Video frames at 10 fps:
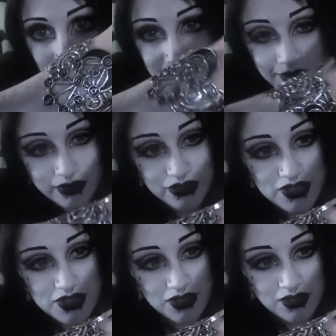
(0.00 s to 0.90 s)
Sorry,
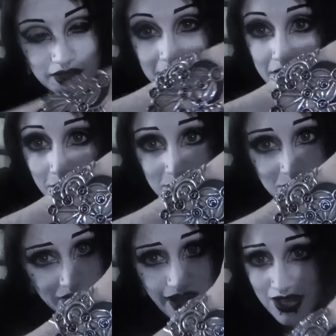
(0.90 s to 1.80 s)
just excuse
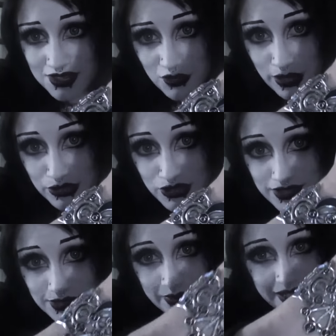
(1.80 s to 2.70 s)
all the cat scratches on my